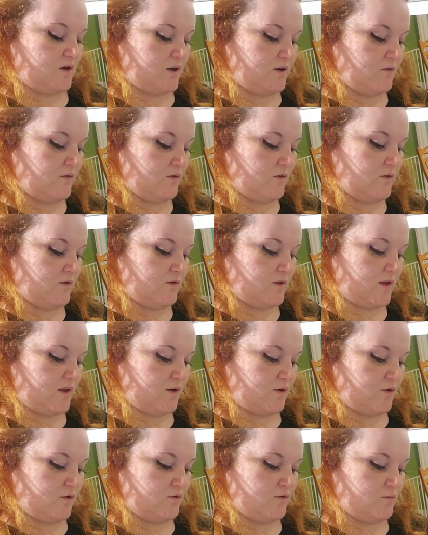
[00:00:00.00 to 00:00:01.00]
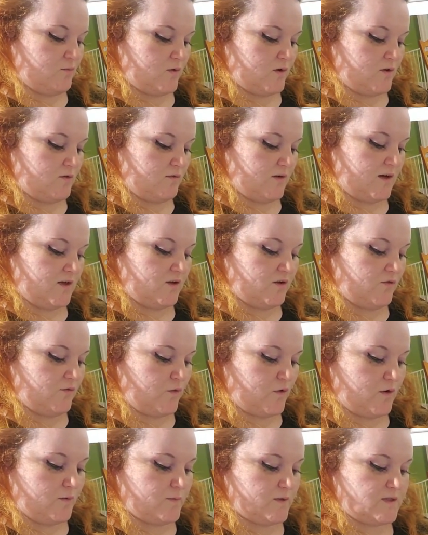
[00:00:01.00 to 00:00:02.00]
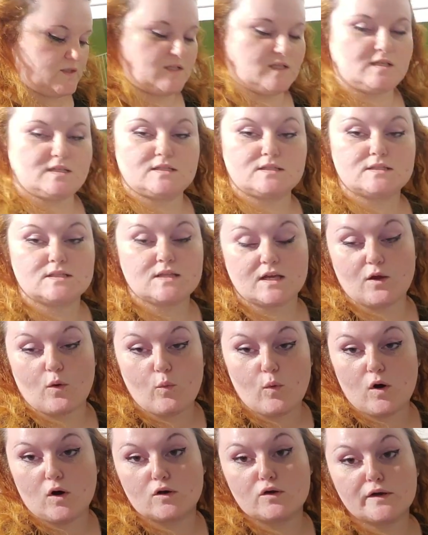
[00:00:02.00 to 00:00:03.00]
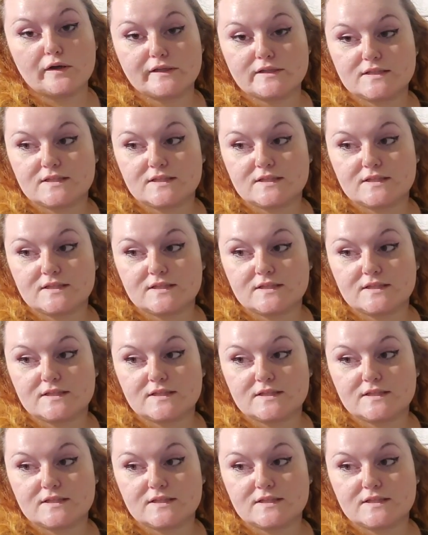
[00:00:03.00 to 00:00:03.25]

you ever like use one of the regular pharmacies, like a Walgreens,